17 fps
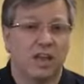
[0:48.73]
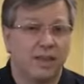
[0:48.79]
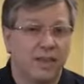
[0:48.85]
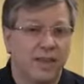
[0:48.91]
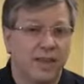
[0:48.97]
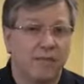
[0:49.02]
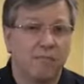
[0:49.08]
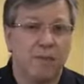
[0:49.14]

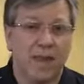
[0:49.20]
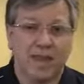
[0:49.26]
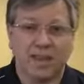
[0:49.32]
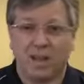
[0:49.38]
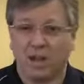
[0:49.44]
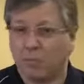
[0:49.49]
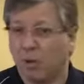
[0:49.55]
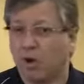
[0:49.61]
they may
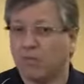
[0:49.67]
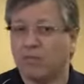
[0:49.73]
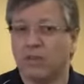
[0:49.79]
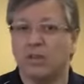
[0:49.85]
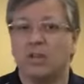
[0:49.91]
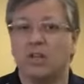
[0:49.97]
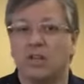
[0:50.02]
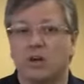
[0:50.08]
come off
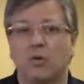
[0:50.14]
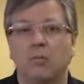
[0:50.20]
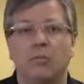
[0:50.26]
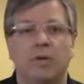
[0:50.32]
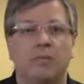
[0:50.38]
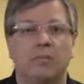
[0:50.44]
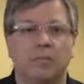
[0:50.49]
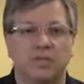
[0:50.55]
a little
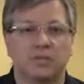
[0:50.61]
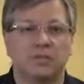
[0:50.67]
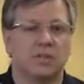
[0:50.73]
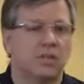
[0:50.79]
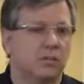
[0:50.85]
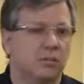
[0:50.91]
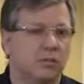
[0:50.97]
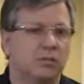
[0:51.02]
bit
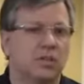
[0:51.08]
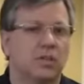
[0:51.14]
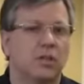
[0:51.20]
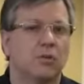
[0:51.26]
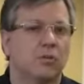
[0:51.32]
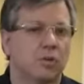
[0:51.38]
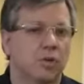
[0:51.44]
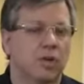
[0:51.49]
misleading,
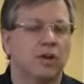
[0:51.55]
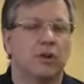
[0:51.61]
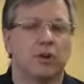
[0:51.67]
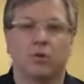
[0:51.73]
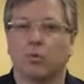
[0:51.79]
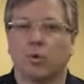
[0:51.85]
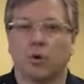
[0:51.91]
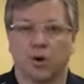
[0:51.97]
particularly when you
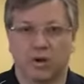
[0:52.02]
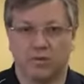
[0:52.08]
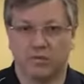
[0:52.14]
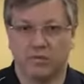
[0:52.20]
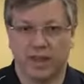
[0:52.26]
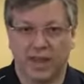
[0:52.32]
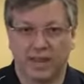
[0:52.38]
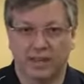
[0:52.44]
hear the word
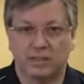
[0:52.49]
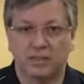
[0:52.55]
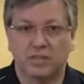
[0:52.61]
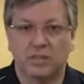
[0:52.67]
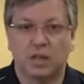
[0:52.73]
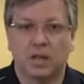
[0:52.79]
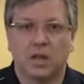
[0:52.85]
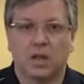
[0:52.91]

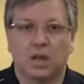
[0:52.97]
advanced.